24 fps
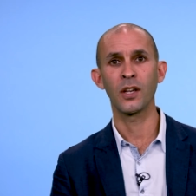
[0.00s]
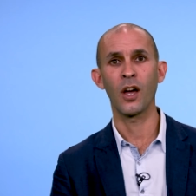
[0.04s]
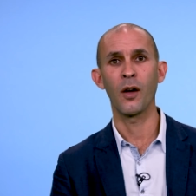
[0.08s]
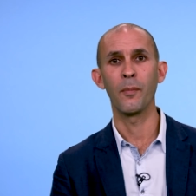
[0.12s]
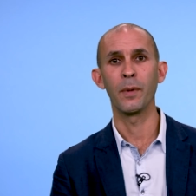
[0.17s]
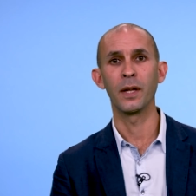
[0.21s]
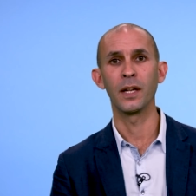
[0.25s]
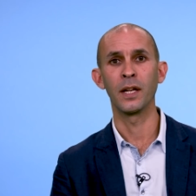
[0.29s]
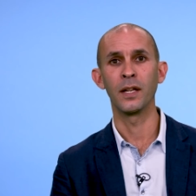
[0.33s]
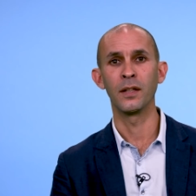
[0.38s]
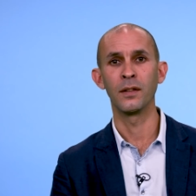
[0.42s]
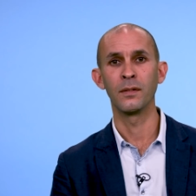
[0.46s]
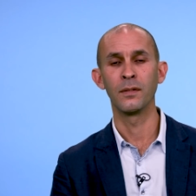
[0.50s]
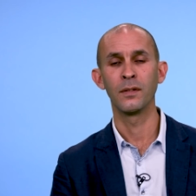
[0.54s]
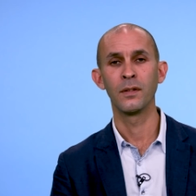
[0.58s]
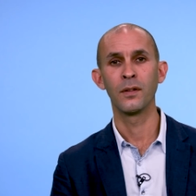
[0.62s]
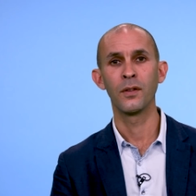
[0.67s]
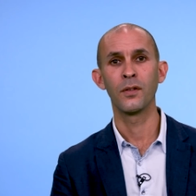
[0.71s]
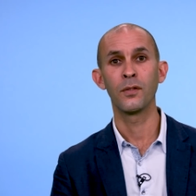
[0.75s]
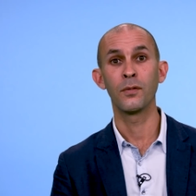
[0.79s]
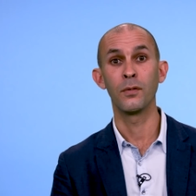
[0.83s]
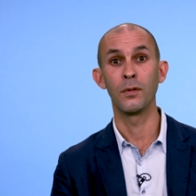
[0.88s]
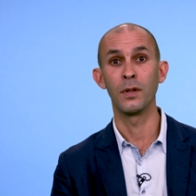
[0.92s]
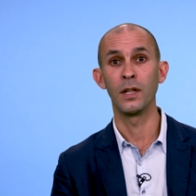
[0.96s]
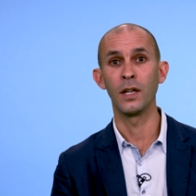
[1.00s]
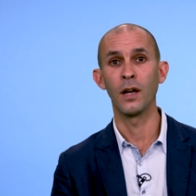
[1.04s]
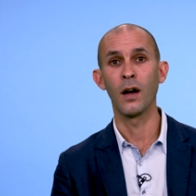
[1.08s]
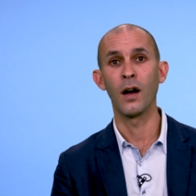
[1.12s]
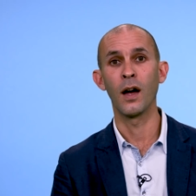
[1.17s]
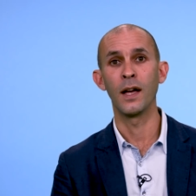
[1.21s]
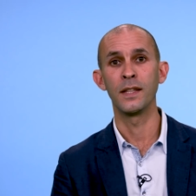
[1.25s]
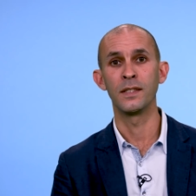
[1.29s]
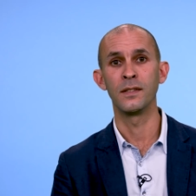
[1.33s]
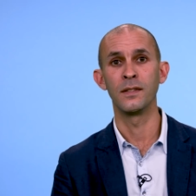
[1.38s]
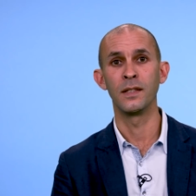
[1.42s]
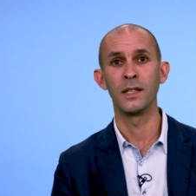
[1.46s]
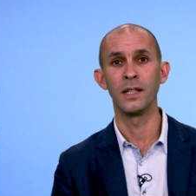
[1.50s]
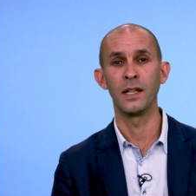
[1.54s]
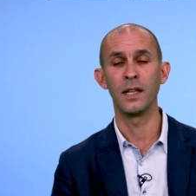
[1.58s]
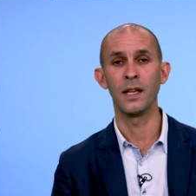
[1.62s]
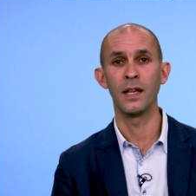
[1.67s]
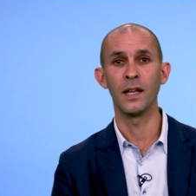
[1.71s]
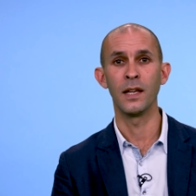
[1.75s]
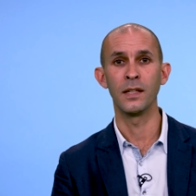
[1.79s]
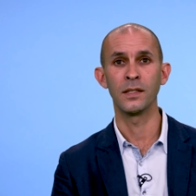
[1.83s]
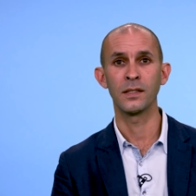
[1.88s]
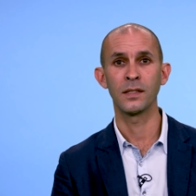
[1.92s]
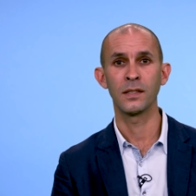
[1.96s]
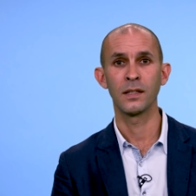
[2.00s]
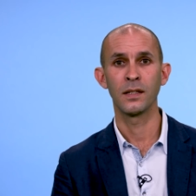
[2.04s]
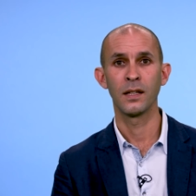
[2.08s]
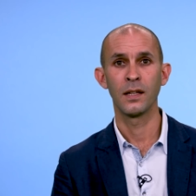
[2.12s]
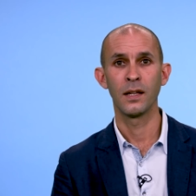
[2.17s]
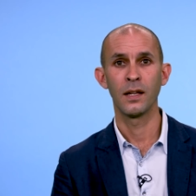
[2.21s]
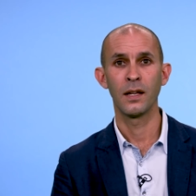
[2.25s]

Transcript: coming in through the eyes and the ears.